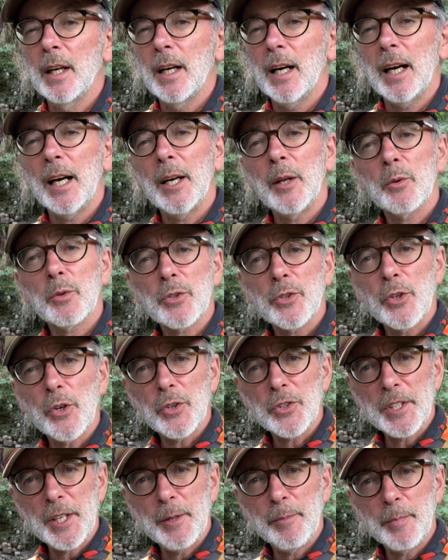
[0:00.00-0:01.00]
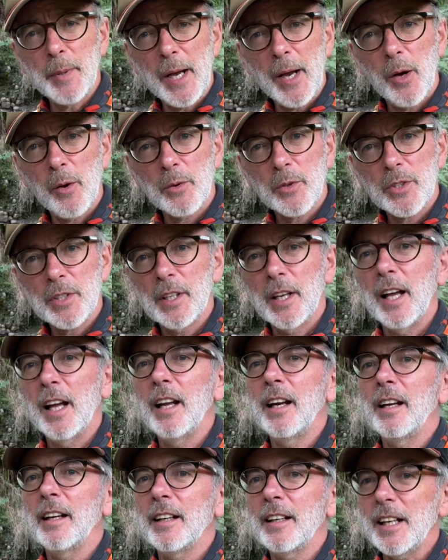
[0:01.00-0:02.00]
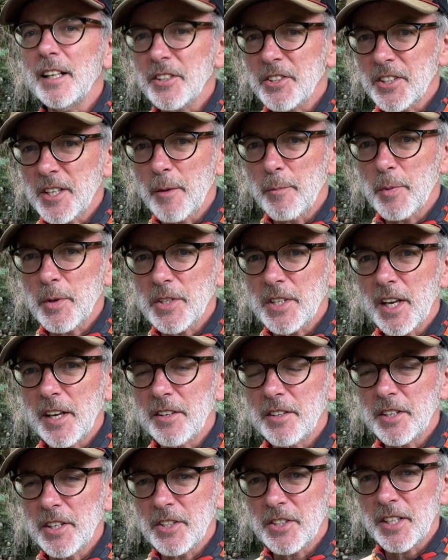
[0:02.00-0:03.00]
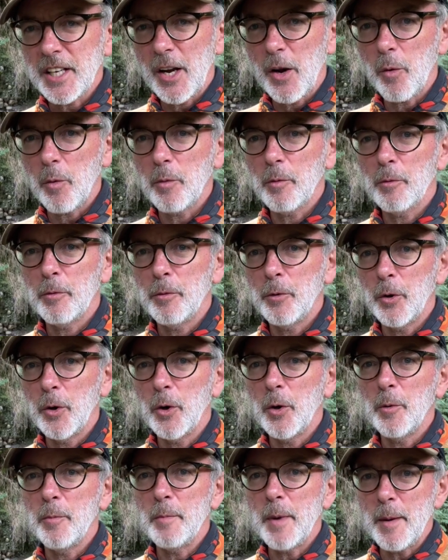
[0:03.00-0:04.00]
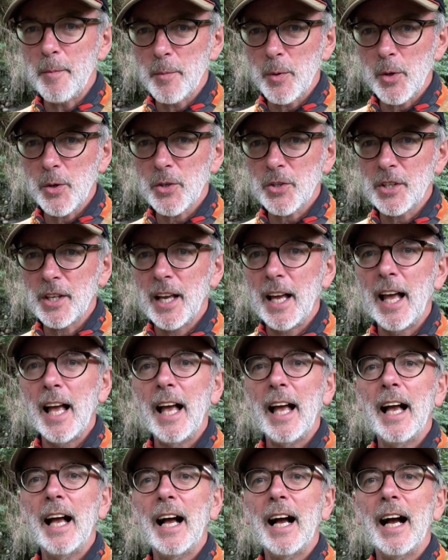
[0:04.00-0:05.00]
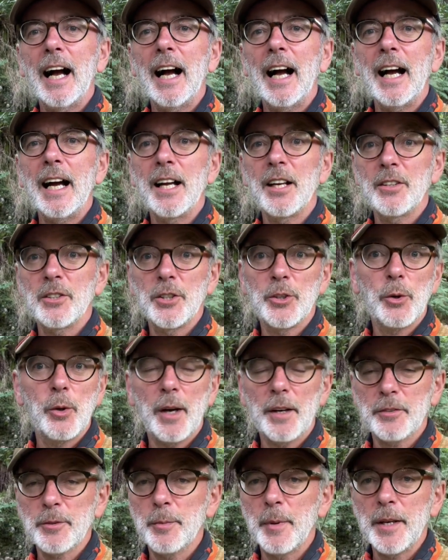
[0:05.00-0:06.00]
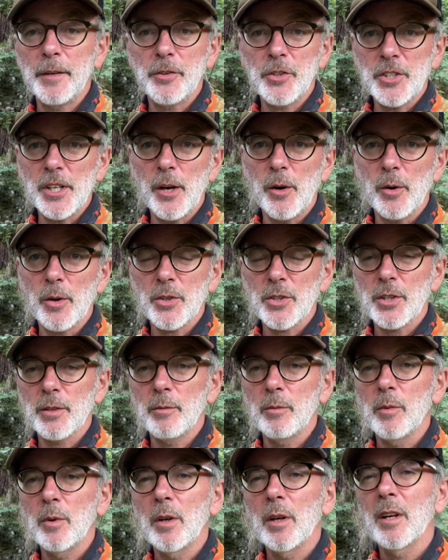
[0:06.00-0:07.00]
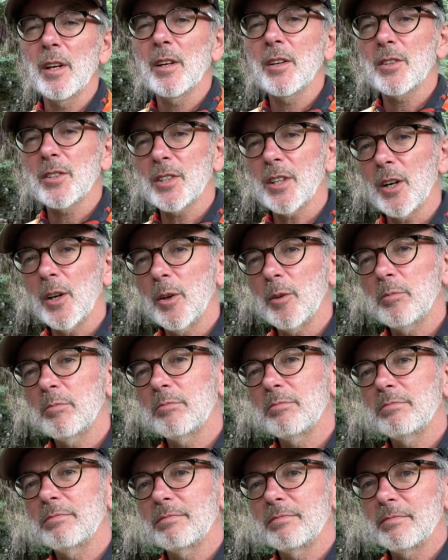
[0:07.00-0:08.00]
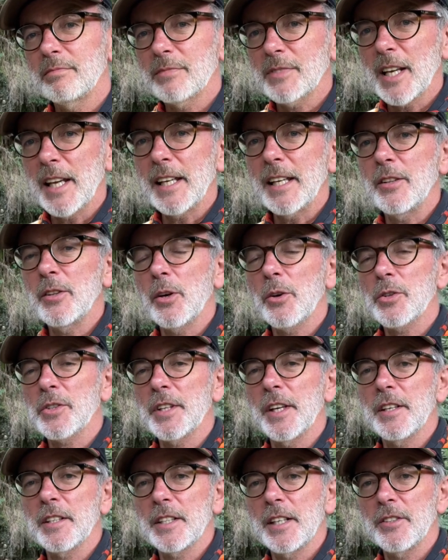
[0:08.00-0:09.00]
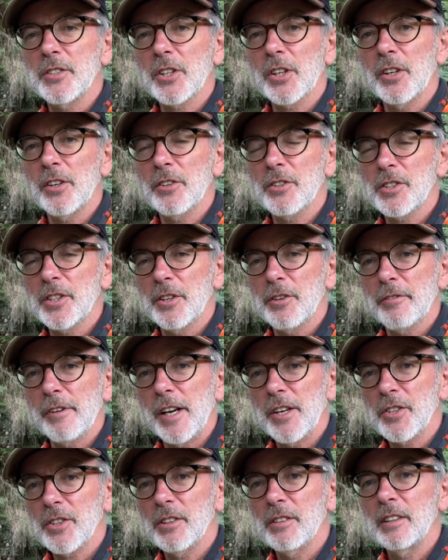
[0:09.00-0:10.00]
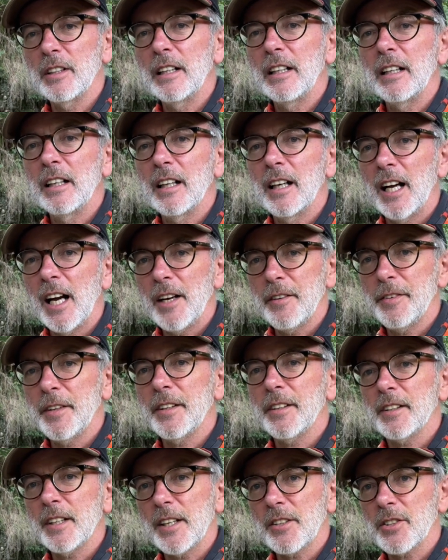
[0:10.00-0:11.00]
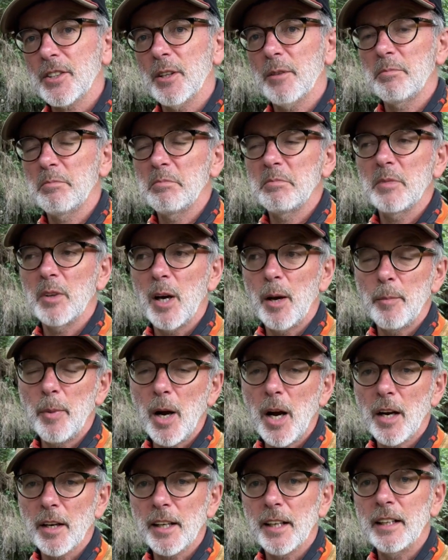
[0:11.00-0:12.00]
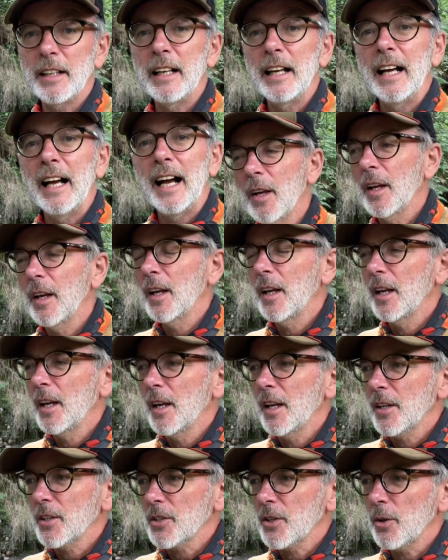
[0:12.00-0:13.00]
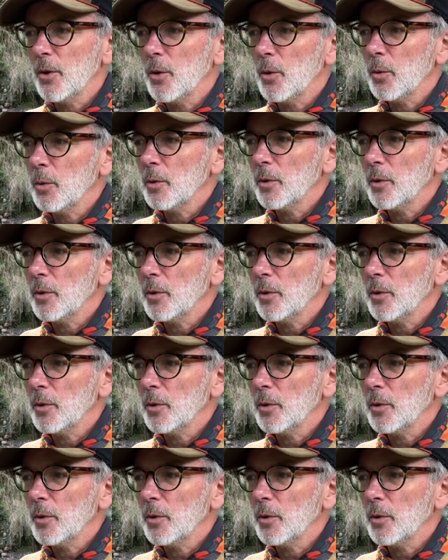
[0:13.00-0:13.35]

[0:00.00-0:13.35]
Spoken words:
and it was £13, less 10% discount for members, and you don't have to pay for showers. So taking those things into consideration, I think that's a bargain. So